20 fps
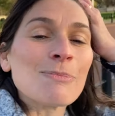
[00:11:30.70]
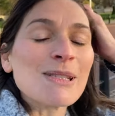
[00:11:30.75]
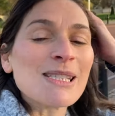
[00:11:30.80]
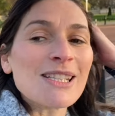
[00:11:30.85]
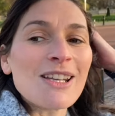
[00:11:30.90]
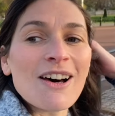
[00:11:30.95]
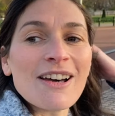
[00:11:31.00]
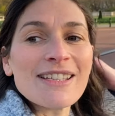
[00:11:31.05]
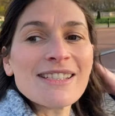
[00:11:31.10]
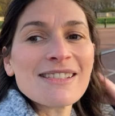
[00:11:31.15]

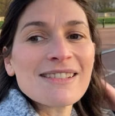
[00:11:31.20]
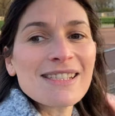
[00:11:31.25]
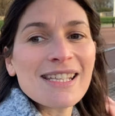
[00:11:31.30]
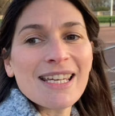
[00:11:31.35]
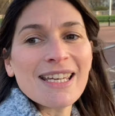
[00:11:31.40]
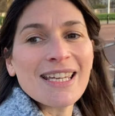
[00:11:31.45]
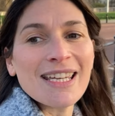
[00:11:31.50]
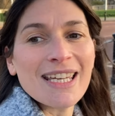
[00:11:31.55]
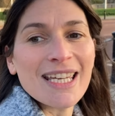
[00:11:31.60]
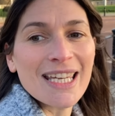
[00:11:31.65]
lights
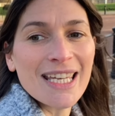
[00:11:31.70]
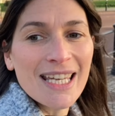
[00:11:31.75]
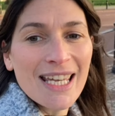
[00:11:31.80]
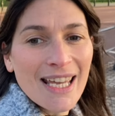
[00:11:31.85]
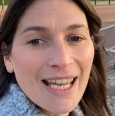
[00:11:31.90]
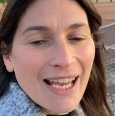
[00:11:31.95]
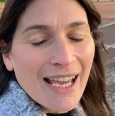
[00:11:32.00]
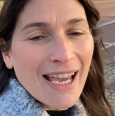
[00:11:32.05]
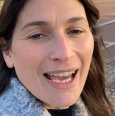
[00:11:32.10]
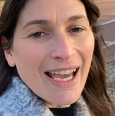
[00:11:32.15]
here,
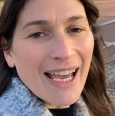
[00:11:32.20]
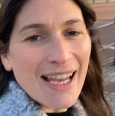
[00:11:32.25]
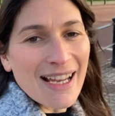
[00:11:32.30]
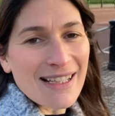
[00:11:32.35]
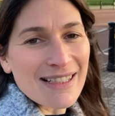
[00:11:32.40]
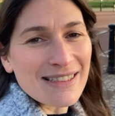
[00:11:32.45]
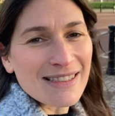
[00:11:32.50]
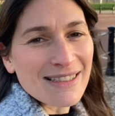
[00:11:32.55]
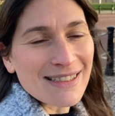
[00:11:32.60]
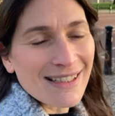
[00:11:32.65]

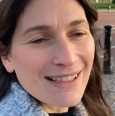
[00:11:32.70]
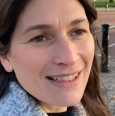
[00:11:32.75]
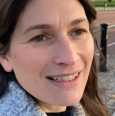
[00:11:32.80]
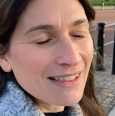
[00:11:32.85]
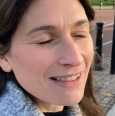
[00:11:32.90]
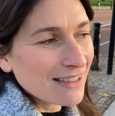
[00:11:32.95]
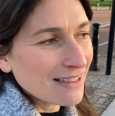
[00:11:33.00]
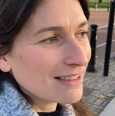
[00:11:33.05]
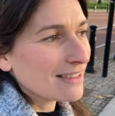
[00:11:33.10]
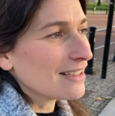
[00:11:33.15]
and
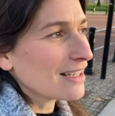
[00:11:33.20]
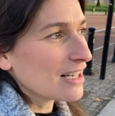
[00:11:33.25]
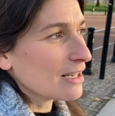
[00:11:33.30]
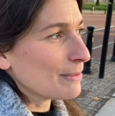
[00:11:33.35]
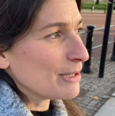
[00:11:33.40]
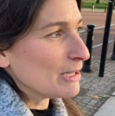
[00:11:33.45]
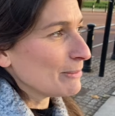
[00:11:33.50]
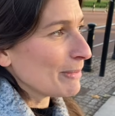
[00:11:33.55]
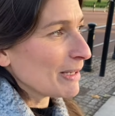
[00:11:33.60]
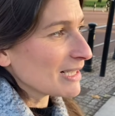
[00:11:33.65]
they're going to be
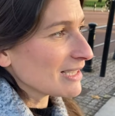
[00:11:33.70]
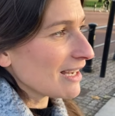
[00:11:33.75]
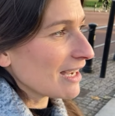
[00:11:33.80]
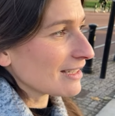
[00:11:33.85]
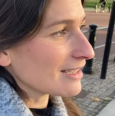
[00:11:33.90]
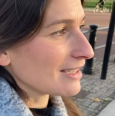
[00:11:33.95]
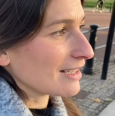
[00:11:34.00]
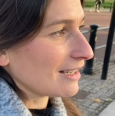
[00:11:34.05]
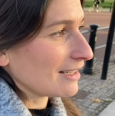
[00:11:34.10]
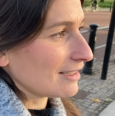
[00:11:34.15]

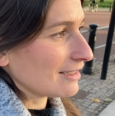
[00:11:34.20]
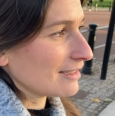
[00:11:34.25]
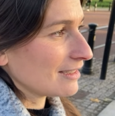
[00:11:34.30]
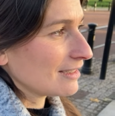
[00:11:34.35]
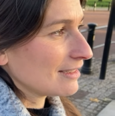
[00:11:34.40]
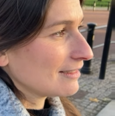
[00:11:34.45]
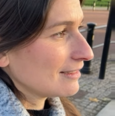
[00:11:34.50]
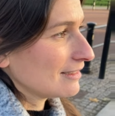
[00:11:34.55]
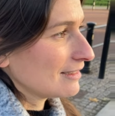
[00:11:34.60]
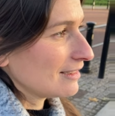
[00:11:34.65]
spectacular,
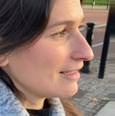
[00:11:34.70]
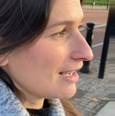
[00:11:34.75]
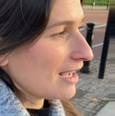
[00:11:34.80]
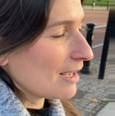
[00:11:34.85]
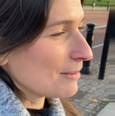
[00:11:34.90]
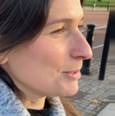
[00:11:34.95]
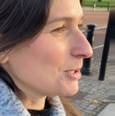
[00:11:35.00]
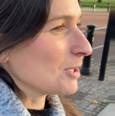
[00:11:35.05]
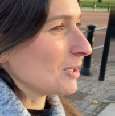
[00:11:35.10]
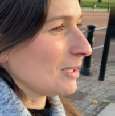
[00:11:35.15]

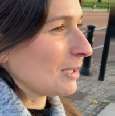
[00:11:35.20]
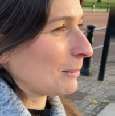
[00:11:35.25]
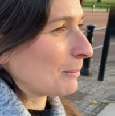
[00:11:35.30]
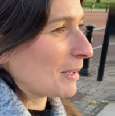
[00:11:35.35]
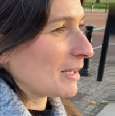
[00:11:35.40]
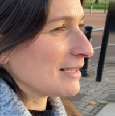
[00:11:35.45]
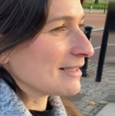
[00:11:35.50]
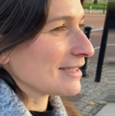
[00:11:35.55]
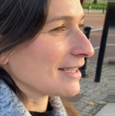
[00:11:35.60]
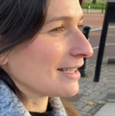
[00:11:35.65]
absolutely
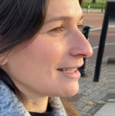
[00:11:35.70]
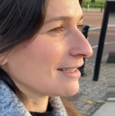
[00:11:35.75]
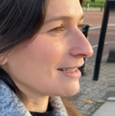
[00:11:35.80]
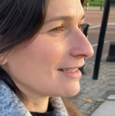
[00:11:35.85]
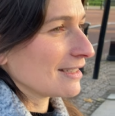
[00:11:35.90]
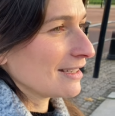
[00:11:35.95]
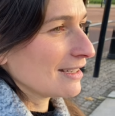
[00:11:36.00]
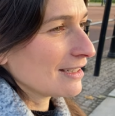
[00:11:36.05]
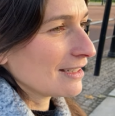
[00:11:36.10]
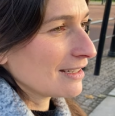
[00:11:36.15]
amazing.
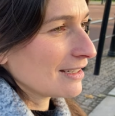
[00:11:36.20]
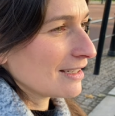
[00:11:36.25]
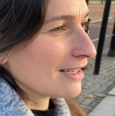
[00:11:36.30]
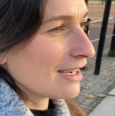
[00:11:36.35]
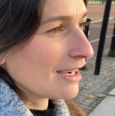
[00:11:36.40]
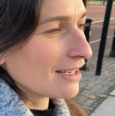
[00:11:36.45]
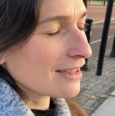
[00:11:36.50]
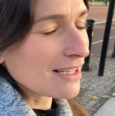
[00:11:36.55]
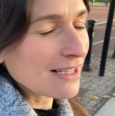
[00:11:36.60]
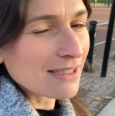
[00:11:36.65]

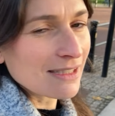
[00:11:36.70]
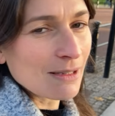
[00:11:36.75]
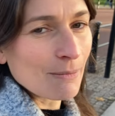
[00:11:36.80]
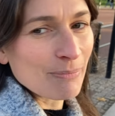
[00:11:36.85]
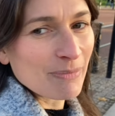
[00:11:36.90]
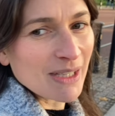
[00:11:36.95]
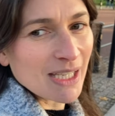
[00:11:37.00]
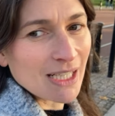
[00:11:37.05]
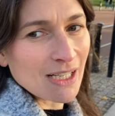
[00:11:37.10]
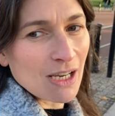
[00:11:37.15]
That's
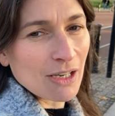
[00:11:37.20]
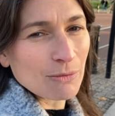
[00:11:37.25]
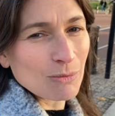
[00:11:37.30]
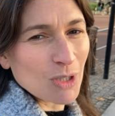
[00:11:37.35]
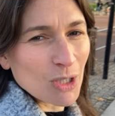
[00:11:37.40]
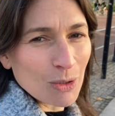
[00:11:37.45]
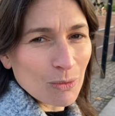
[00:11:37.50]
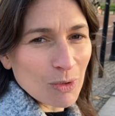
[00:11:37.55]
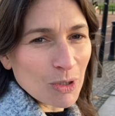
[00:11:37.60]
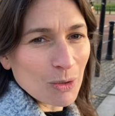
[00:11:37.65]
something I'm going
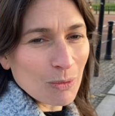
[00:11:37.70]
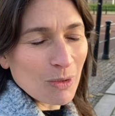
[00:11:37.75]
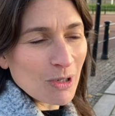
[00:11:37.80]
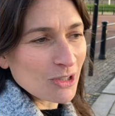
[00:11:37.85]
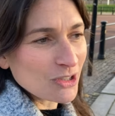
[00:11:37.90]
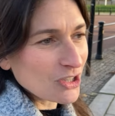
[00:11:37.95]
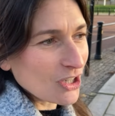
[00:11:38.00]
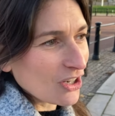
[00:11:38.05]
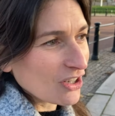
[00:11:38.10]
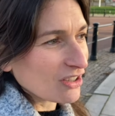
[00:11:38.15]
to want to
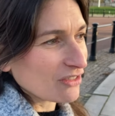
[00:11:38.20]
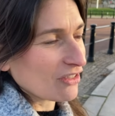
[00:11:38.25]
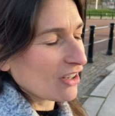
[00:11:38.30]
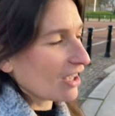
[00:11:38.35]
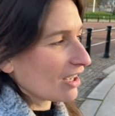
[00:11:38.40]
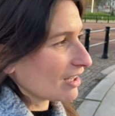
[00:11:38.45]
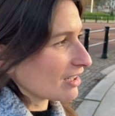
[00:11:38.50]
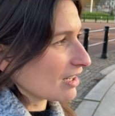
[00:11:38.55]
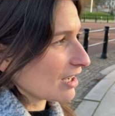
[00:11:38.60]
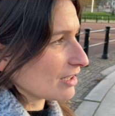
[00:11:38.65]
watch over
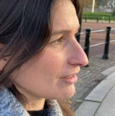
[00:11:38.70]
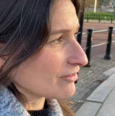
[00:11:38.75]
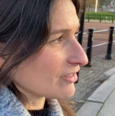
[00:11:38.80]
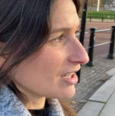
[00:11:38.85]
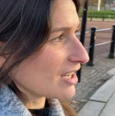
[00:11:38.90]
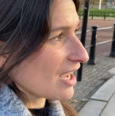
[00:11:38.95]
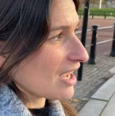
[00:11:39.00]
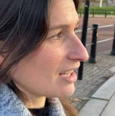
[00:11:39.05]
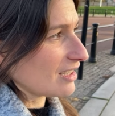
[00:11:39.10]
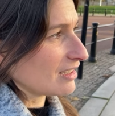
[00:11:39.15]
and over
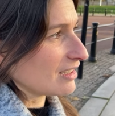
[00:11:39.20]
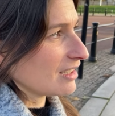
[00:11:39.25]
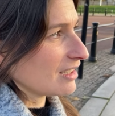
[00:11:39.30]
again